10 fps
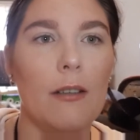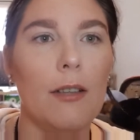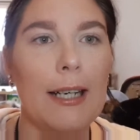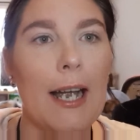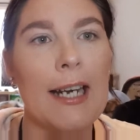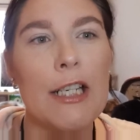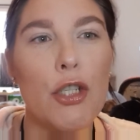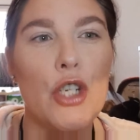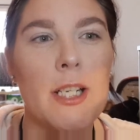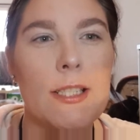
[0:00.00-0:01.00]
like I can
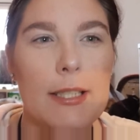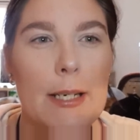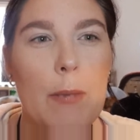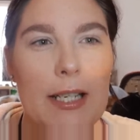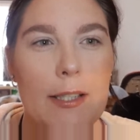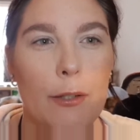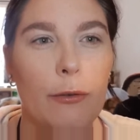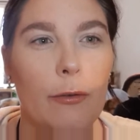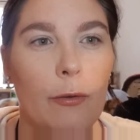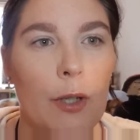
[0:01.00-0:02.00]
just see
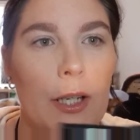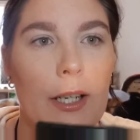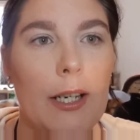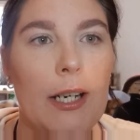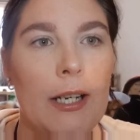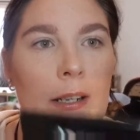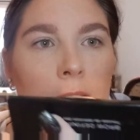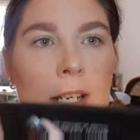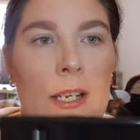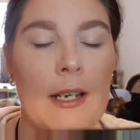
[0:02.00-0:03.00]
myself in
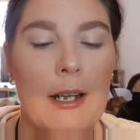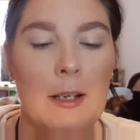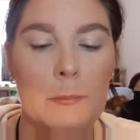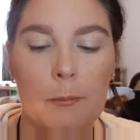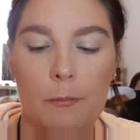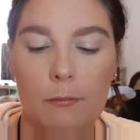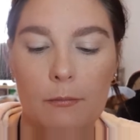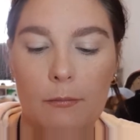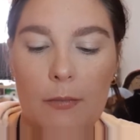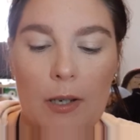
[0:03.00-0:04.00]
the
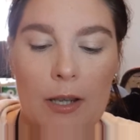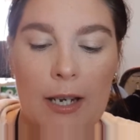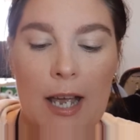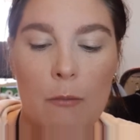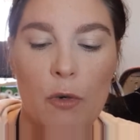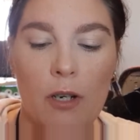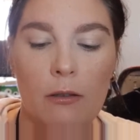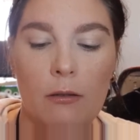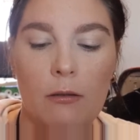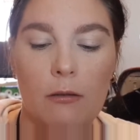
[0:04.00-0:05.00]
camera,
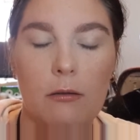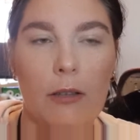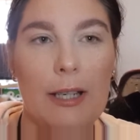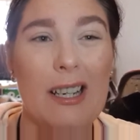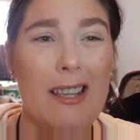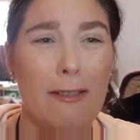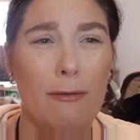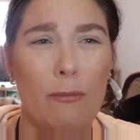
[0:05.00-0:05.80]
like in the